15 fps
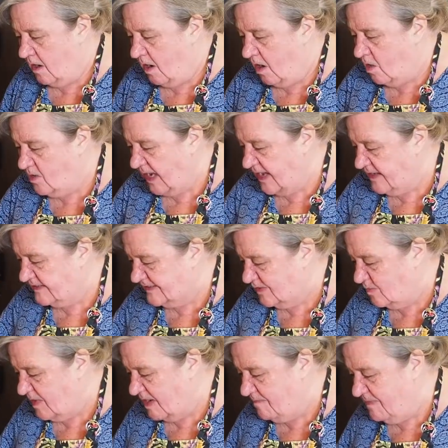Okay, so
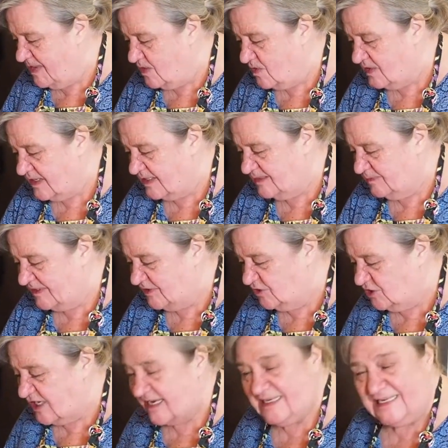my milk has been
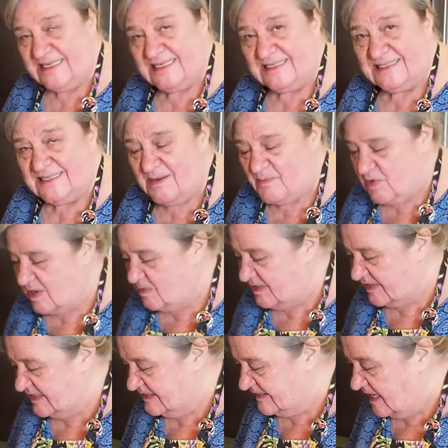gently simmering
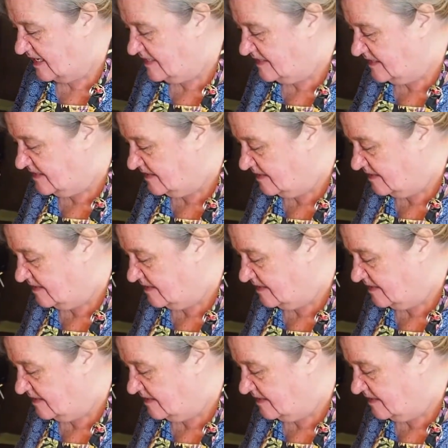with this onion